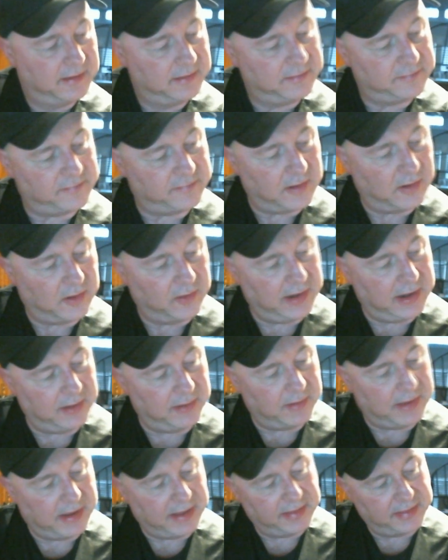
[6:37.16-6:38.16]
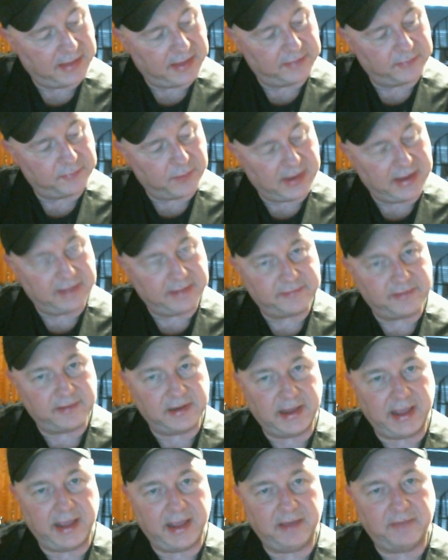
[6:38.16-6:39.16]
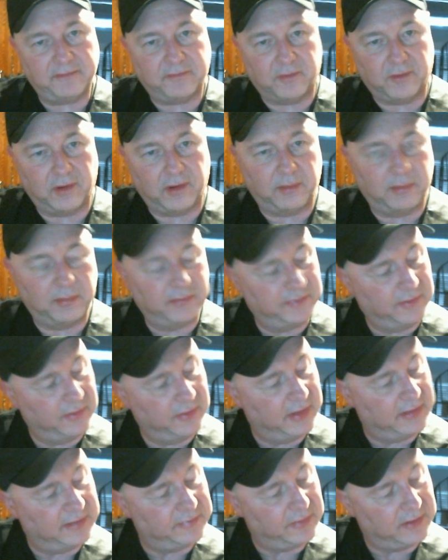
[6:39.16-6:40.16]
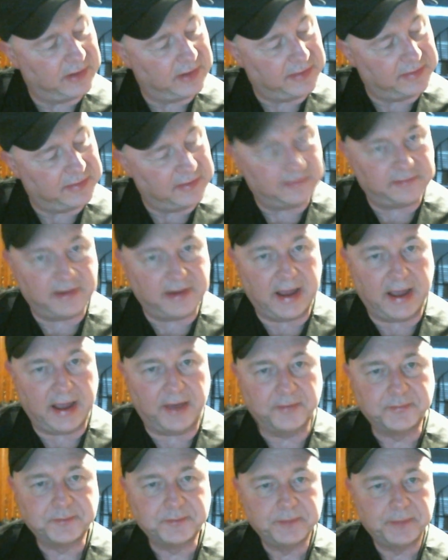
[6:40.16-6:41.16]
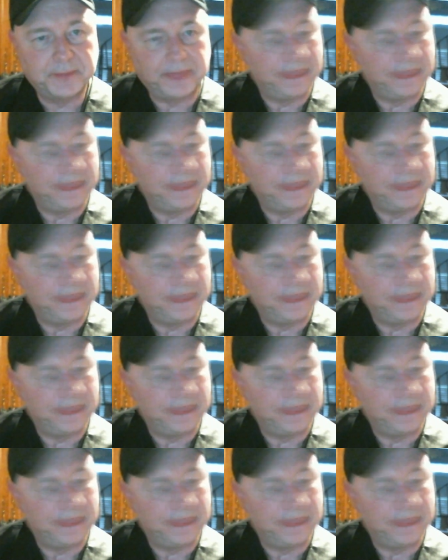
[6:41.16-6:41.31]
So anyway, that's why it's an A form. So let's look at this now.